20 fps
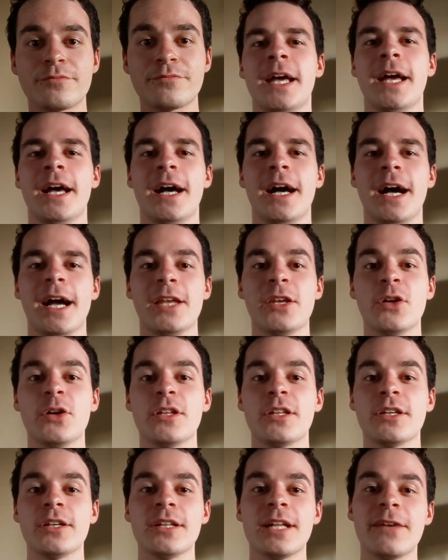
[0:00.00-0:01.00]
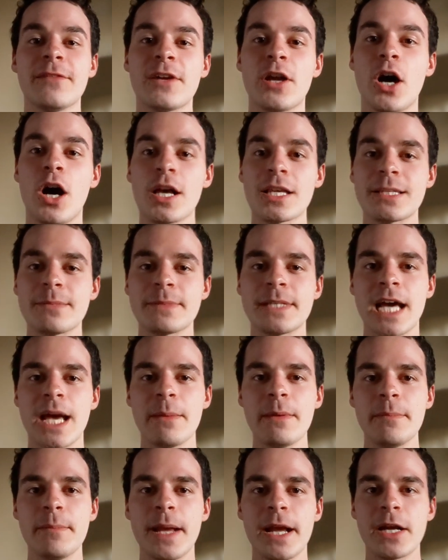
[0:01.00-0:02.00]
I know you'll have an awesome time
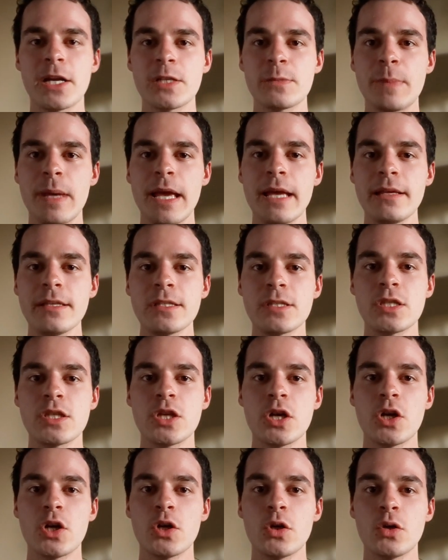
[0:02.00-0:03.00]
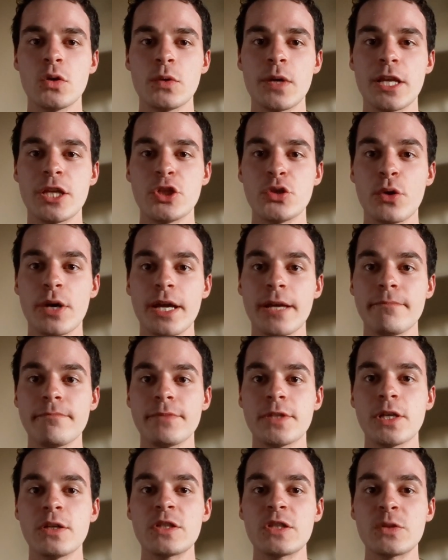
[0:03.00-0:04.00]
in Barry's Bay, so enjoy it,
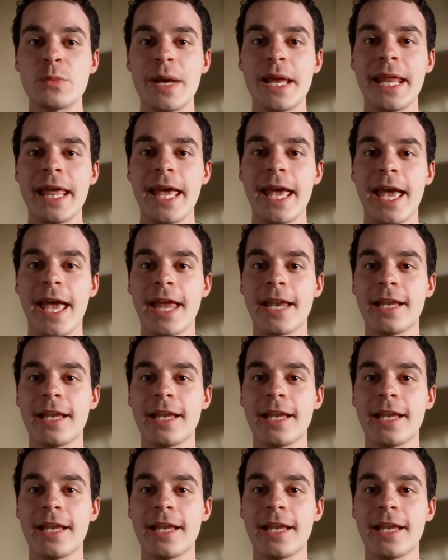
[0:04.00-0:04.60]
don't sweat it, and